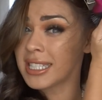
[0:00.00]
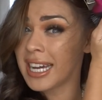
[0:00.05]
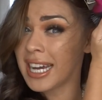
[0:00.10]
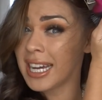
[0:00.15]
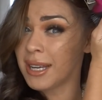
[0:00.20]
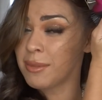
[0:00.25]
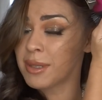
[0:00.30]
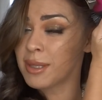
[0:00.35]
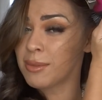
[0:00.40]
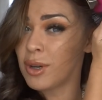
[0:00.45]

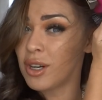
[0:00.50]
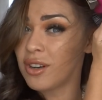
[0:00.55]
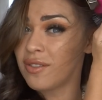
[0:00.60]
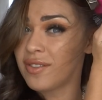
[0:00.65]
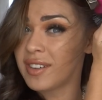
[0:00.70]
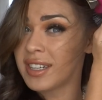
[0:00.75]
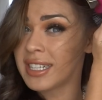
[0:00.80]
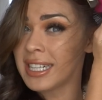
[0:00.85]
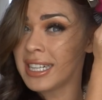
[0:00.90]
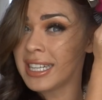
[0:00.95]
times more
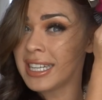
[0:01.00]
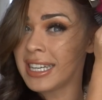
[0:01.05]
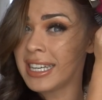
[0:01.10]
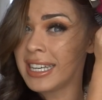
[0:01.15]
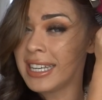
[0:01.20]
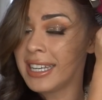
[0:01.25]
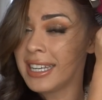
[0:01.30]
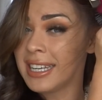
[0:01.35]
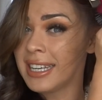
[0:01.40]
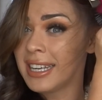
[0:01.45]

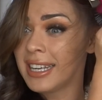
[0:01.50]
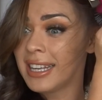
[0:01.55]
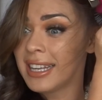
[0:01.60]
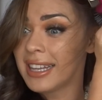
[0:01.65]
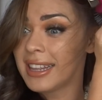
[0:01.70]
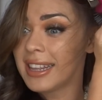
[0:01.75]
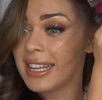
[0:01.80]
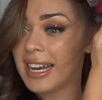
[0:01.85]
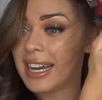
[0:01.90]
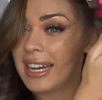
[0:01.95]
fiddly
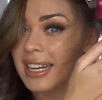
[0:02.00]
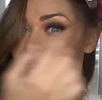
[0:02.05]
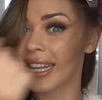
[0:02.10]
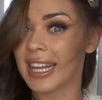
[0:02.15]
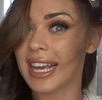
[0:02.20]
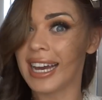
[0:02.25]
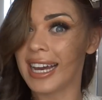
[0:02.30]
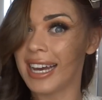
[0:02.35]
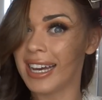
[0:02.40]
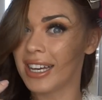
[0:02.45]
than
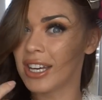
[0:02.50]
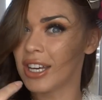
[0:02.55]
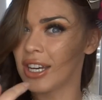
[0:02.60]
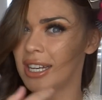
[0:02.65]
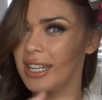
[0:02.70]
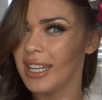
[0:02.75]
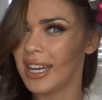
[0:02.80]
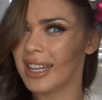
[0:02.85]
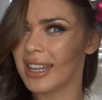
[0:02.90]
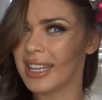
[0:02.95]
the air
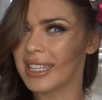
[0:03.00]
curler.